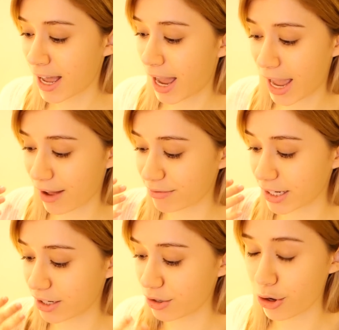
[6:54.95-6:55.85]
I have
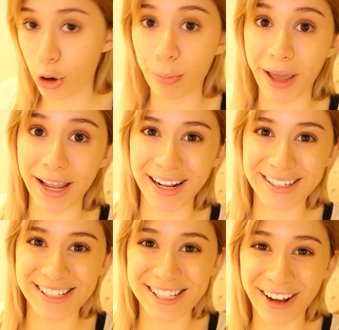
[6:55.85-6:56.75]
like no
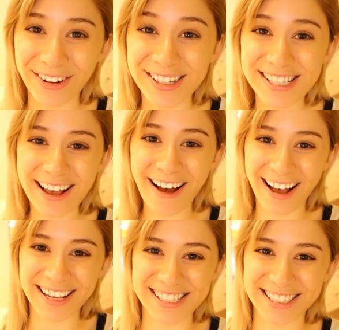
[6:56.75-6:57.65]
pain, so it's
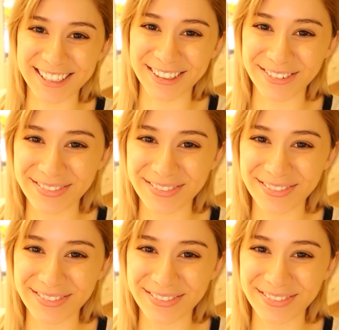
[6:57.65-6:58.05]
awesome.